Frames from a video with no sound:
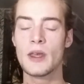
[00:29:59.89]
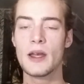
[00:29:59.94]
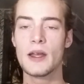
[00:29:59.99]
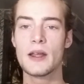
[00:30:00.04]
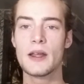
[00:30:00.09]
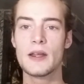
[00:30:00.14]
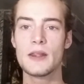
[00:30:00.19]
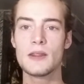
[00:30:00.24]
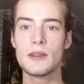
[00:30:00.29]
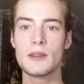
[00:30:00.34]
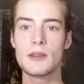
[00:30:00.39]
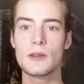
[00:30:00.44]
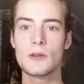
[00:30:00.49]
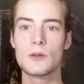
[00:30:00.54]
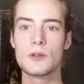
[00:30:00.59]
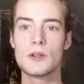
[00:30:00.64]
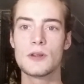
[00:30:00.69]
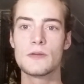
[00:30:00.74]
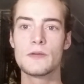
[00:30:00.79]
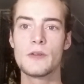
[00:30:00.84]
and
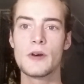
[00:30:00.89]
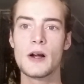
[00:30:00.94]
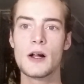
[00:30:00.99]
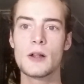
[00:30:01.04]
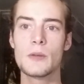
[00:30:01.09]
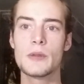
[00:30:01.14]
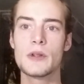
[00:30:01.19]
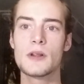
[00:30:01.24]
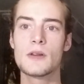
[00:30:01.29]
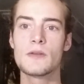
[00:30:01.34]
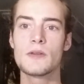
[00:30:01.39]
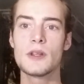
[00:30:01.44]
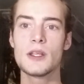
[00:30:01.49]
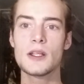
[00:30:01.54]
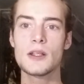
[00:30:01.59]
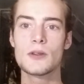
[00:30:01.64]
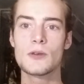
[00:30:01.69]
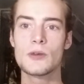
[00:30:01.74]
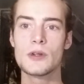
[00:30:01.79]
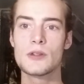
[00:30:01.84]
the defilement of
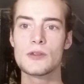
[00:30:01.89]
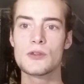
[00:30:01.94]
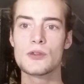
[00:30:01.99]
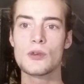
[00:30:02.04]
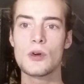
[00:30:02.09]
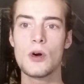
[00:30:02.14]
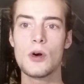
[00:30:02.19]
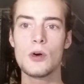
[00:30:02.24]
ignorance